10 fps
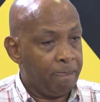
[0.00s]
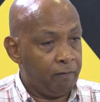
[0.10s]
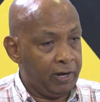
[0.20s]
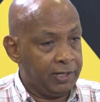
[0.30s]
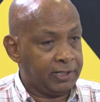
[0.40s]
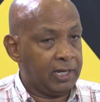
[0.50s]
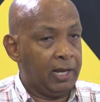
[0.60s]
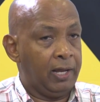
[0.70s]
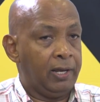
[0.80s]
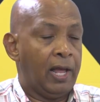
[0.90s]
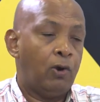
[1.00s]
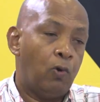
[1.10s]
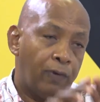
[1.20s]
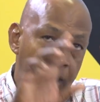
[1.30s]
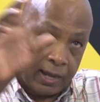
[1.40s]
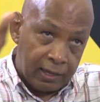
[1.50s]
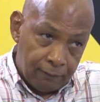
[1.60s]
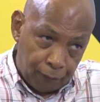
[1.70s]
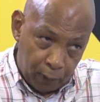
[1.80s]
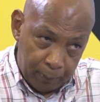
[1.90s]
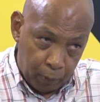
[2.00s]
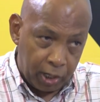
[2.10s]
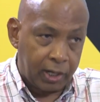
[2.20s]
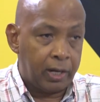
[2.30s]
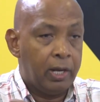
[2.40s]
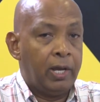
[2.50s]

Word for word: right? An, an overarching framework.